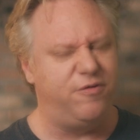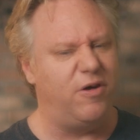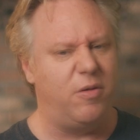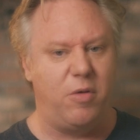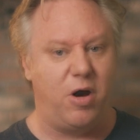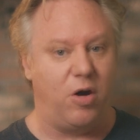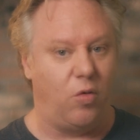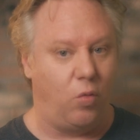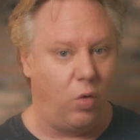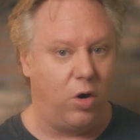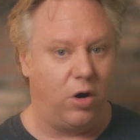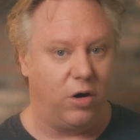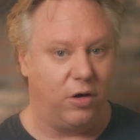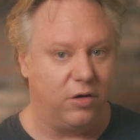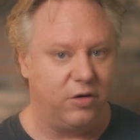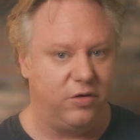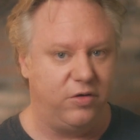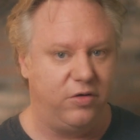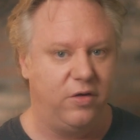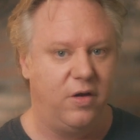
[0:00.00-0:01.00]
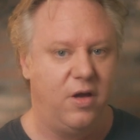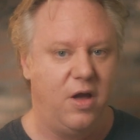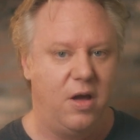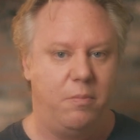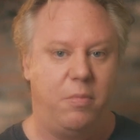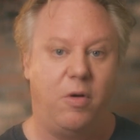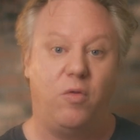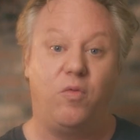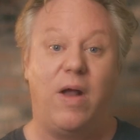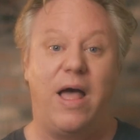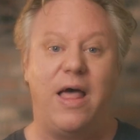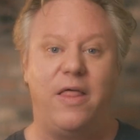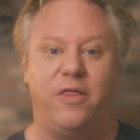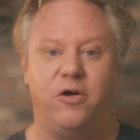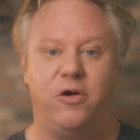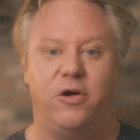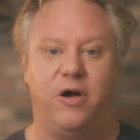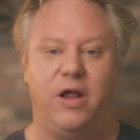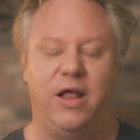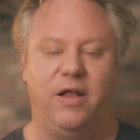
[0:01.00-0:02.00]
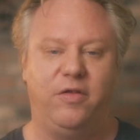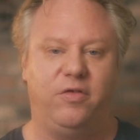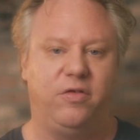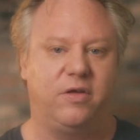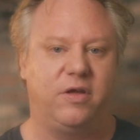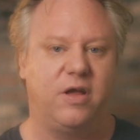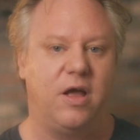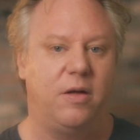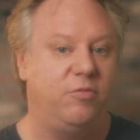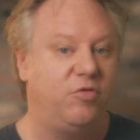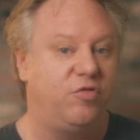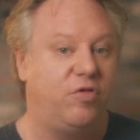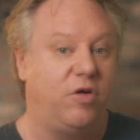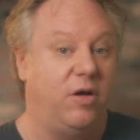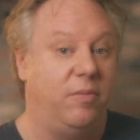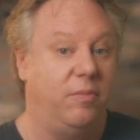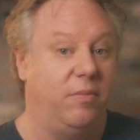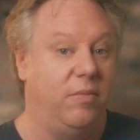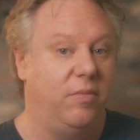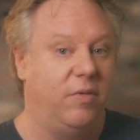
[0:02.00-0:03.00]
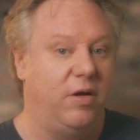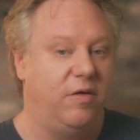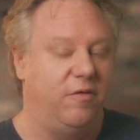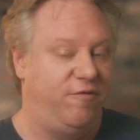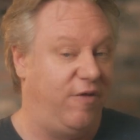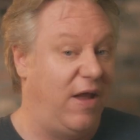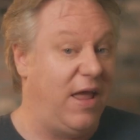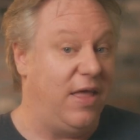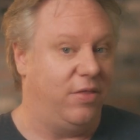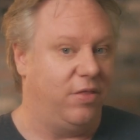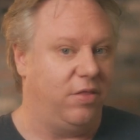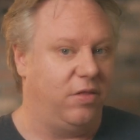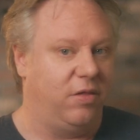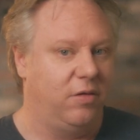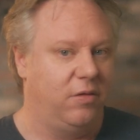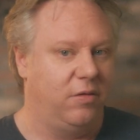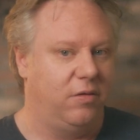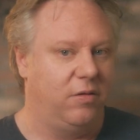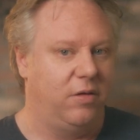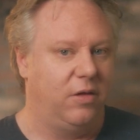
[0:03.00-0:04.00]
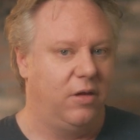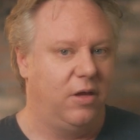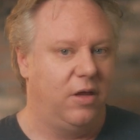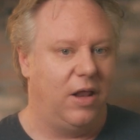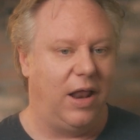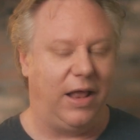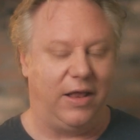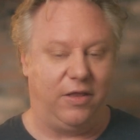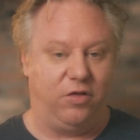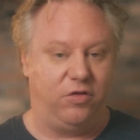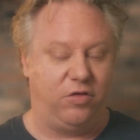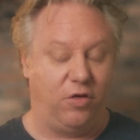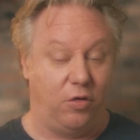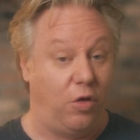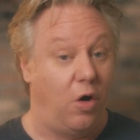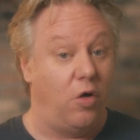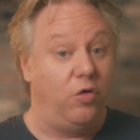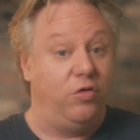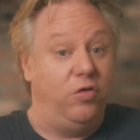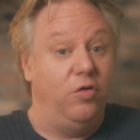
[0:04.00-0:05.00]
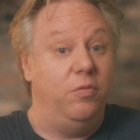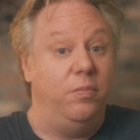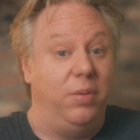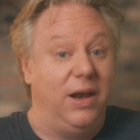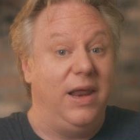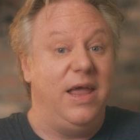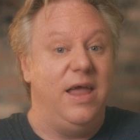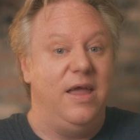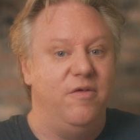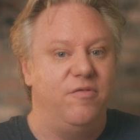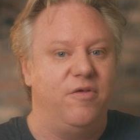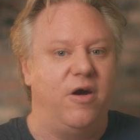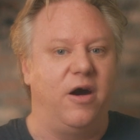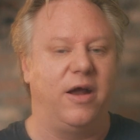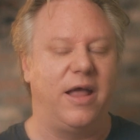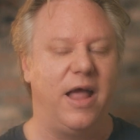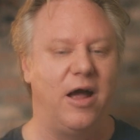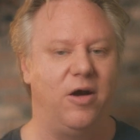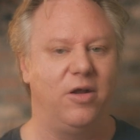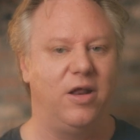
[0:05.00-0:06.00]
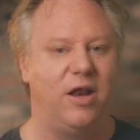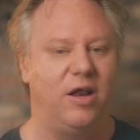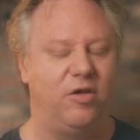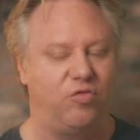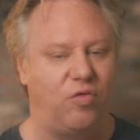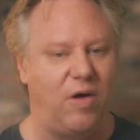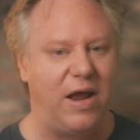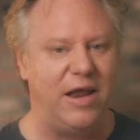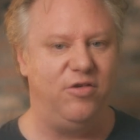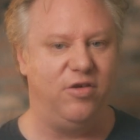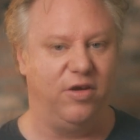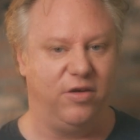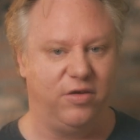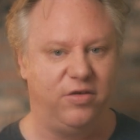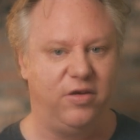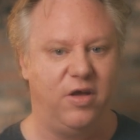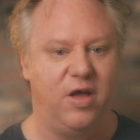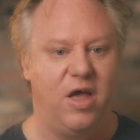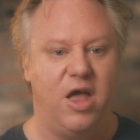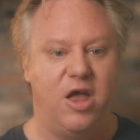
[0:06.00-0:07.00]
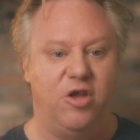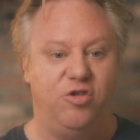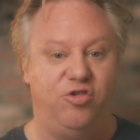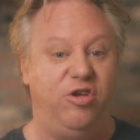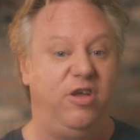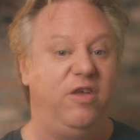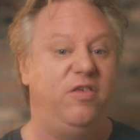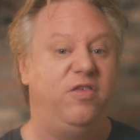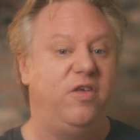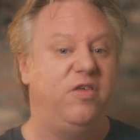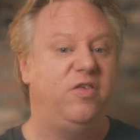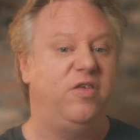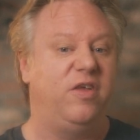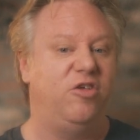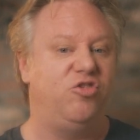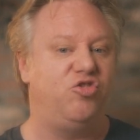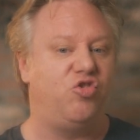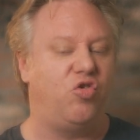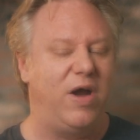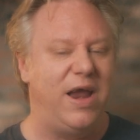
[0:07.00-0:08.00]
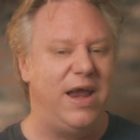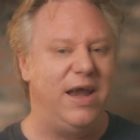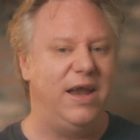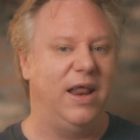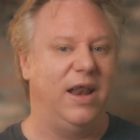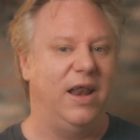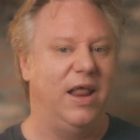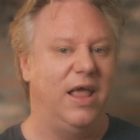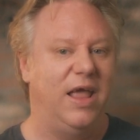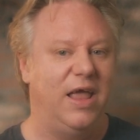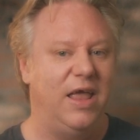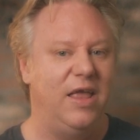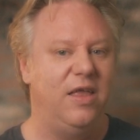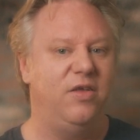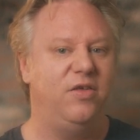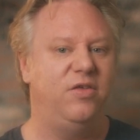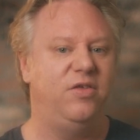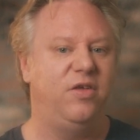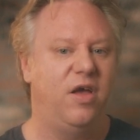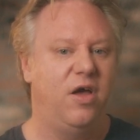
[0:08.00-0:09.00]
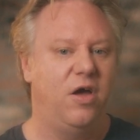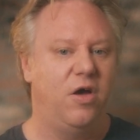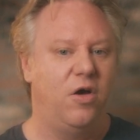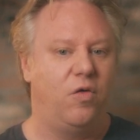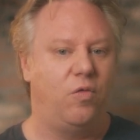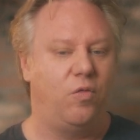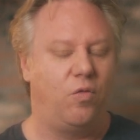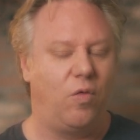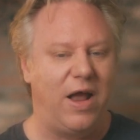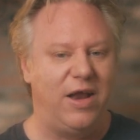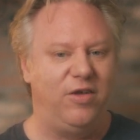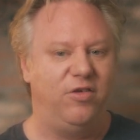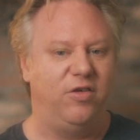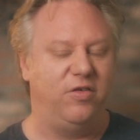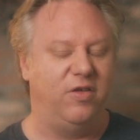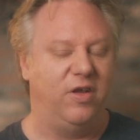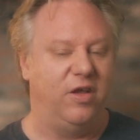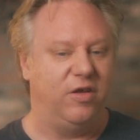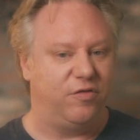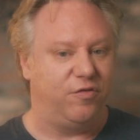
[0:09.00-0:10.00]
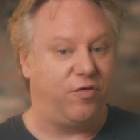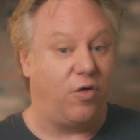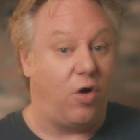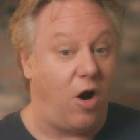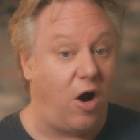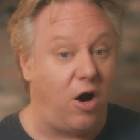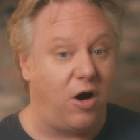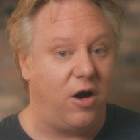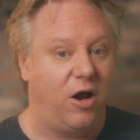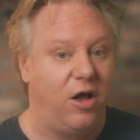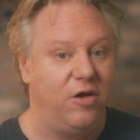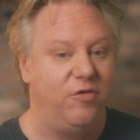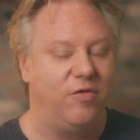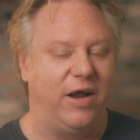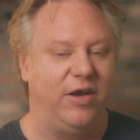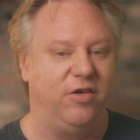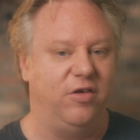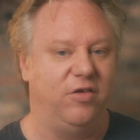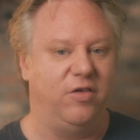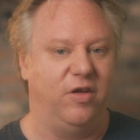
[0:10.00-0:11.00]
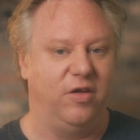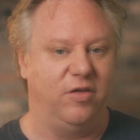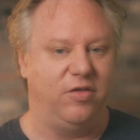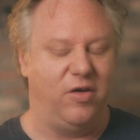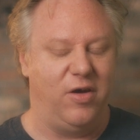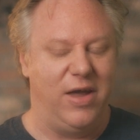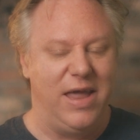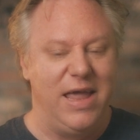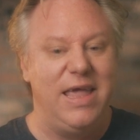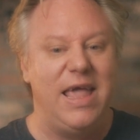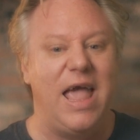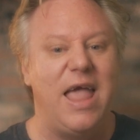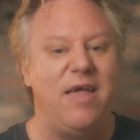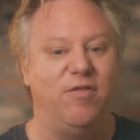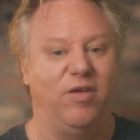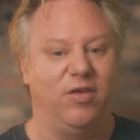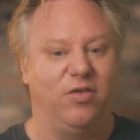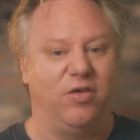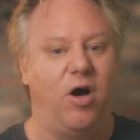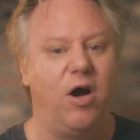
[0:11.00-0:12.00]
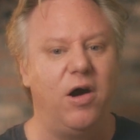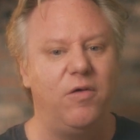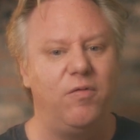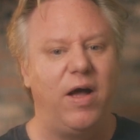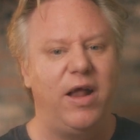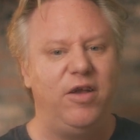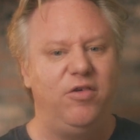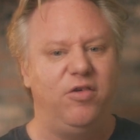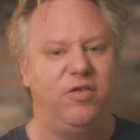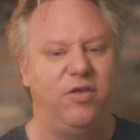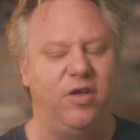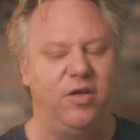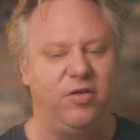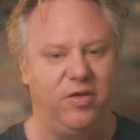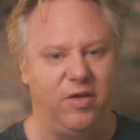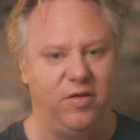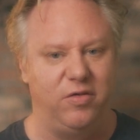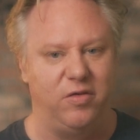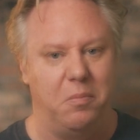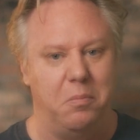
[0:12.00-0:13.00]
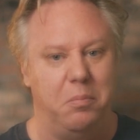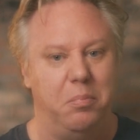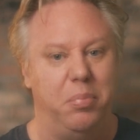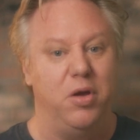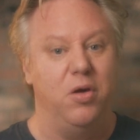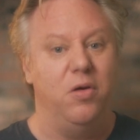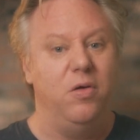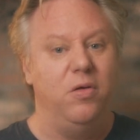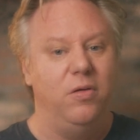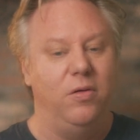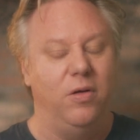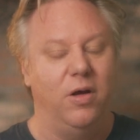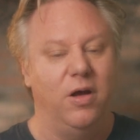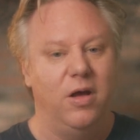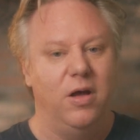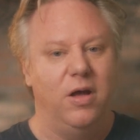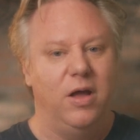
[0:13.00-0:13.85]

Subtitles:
from our works, but rather it comes from faith. So those who believe are counted as righteous. Jesus traded his righteousness for our unrighteousness. So he gave us, our righteousness is imputed